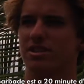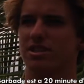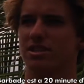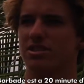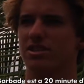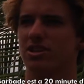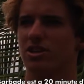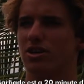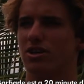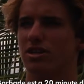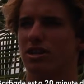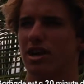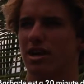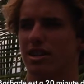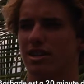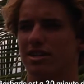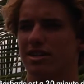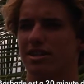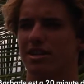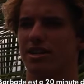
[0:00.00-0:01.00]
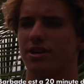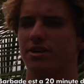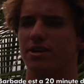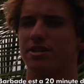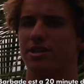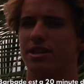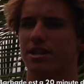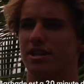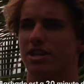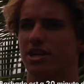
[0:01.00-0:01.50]
So, luckily, there
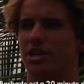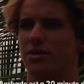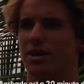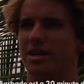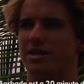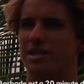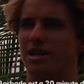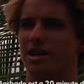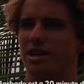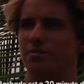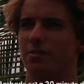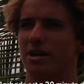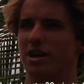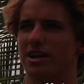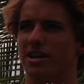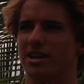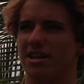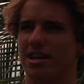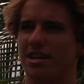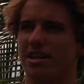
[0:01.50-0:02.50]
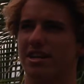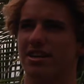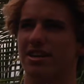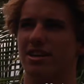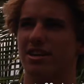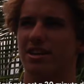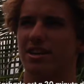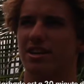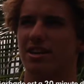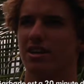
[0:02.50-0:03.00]
is a QS here in Martinique
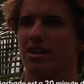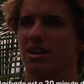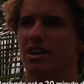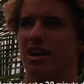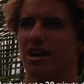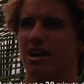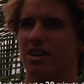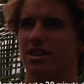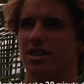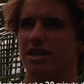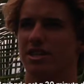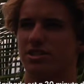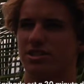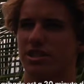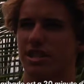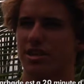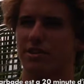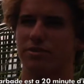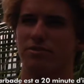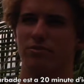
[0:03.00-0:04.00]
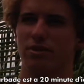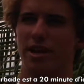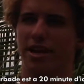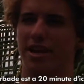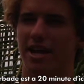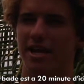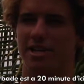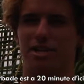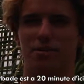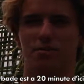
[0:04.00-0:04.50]
uh, that's like right
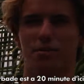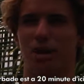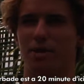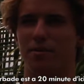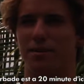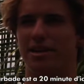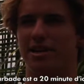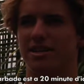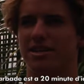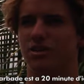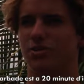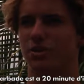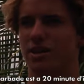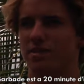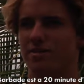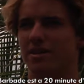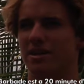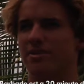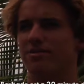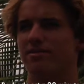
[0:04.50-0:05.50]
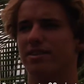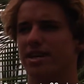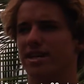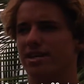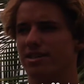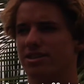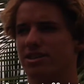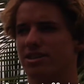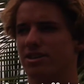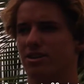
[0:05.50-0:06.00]
next to Barbados, 20 minute
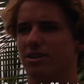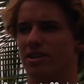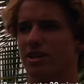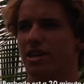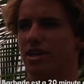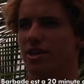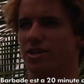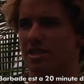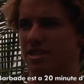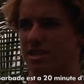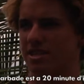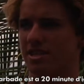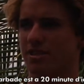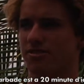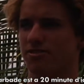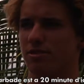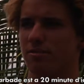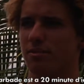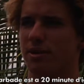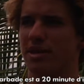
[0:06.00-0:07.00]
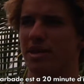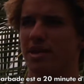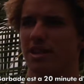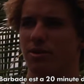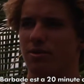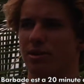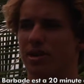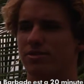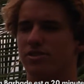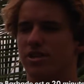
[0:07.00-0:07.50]
flight, so it was easy for me, and
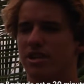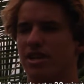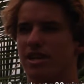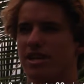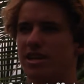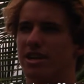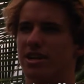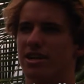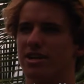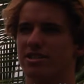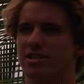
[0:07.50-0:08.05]
the waves are good here.